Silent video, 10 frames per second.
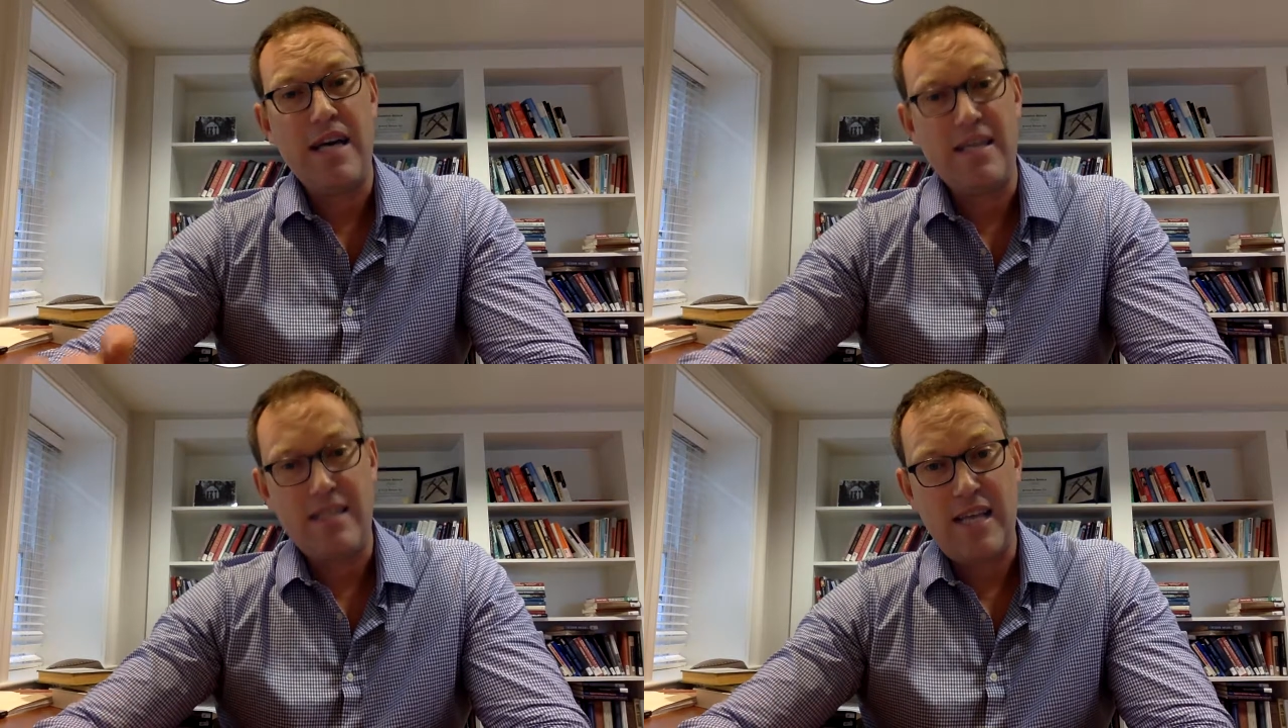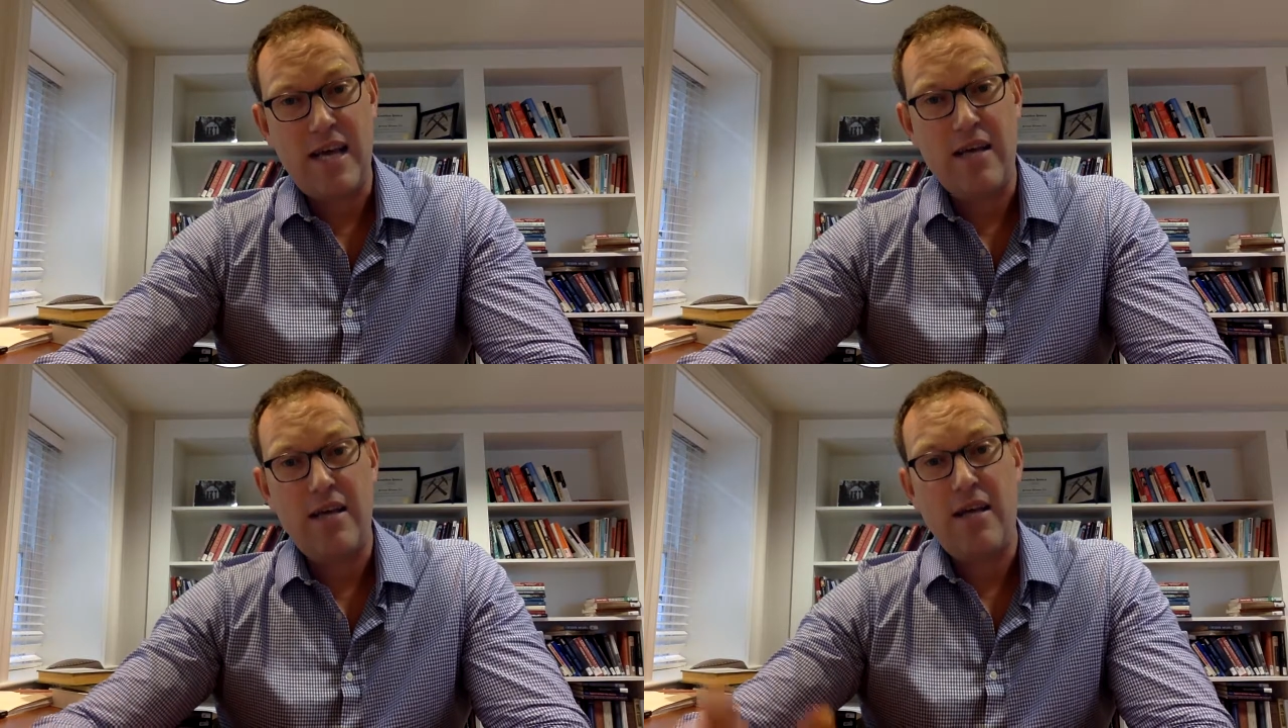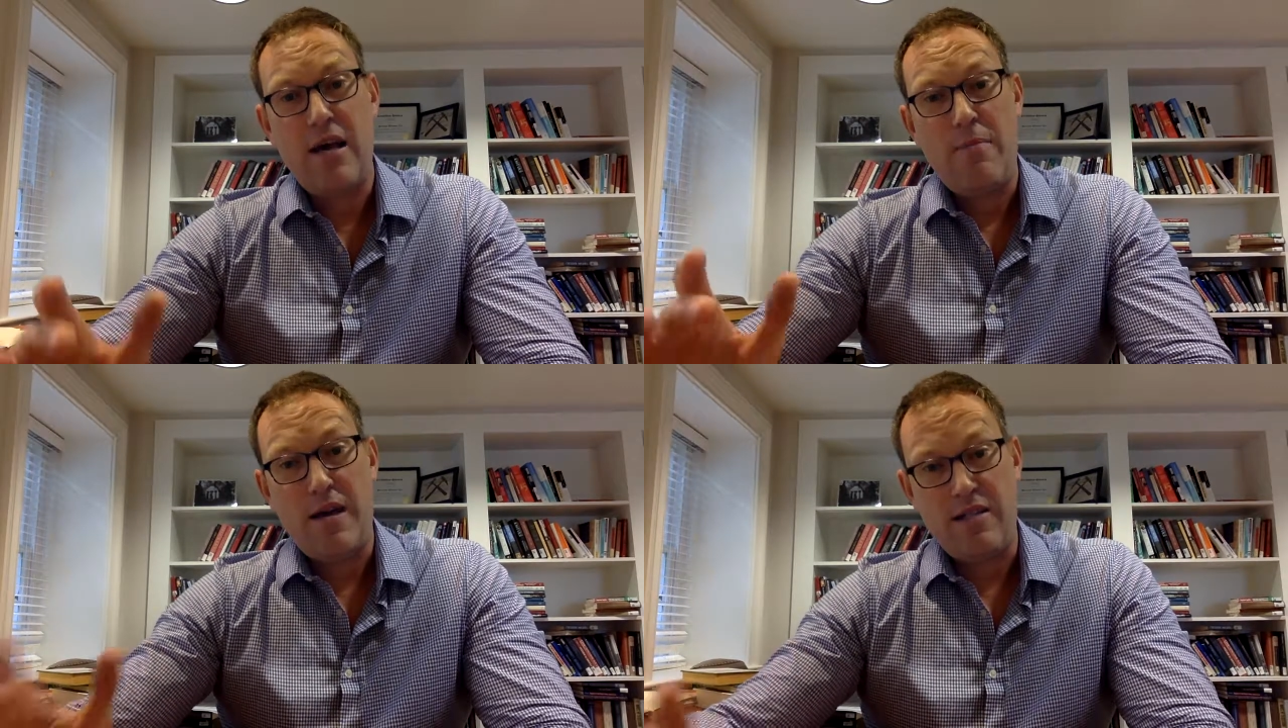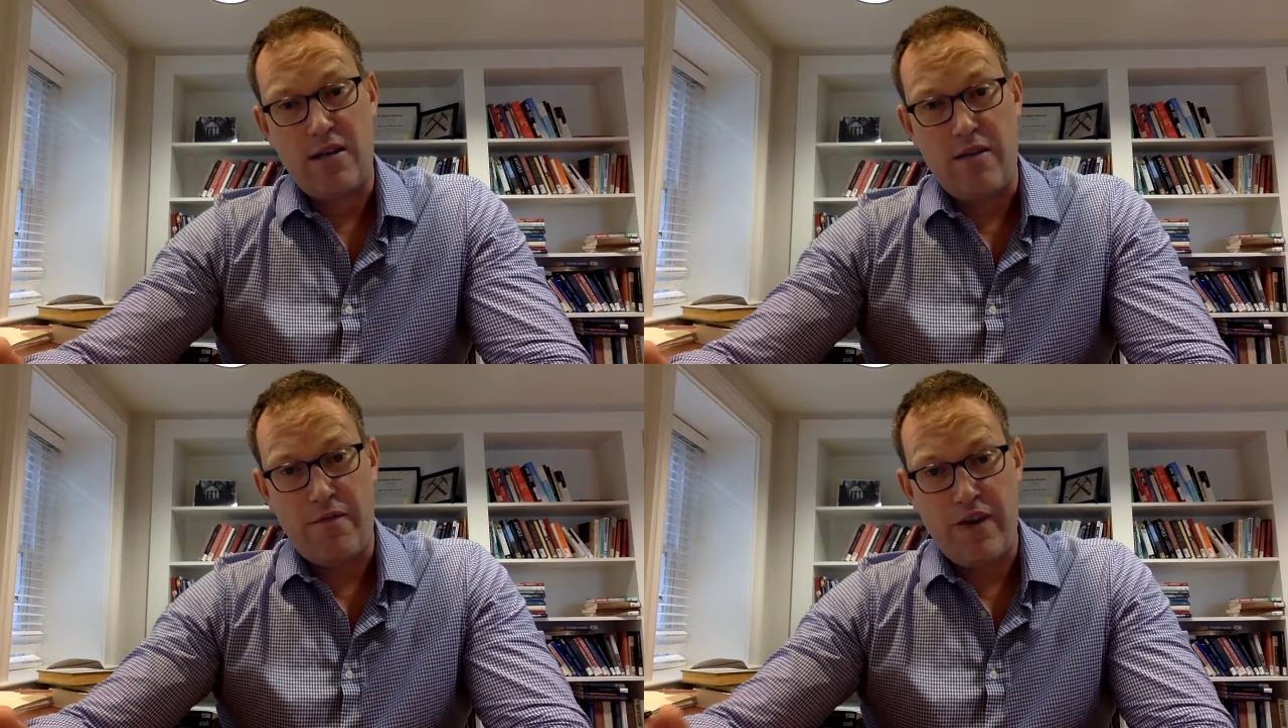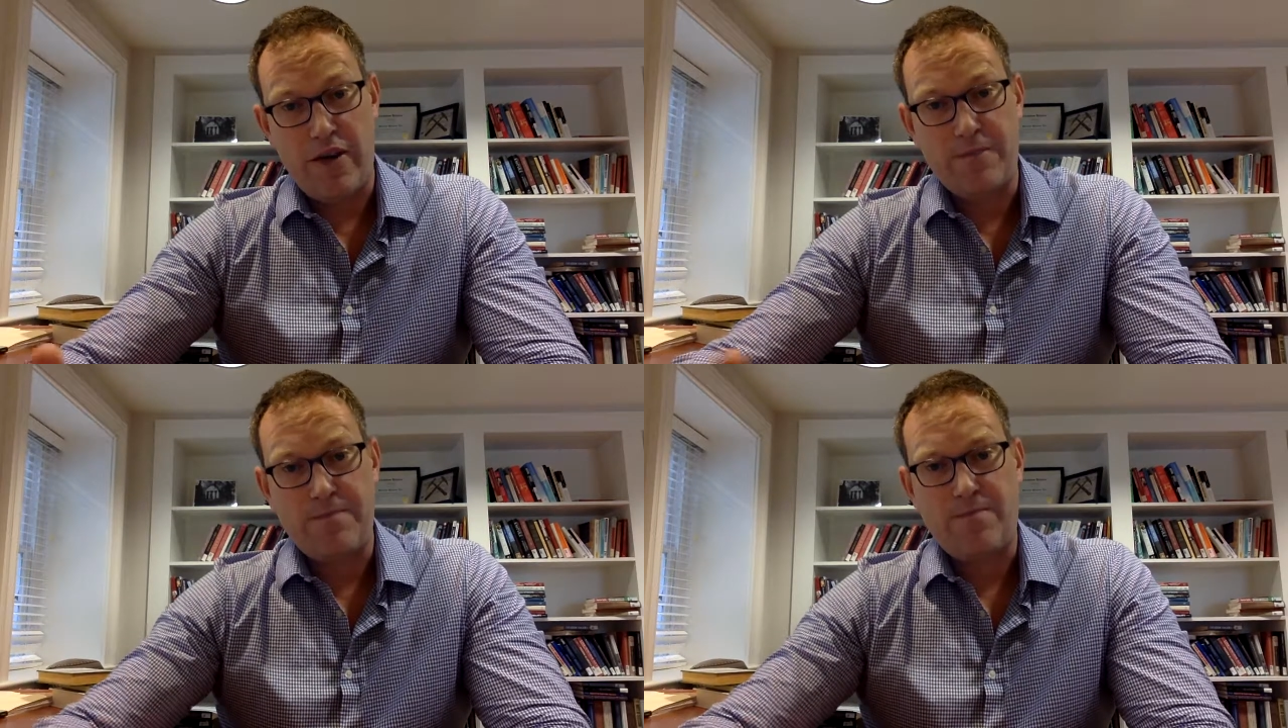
instead based on fear.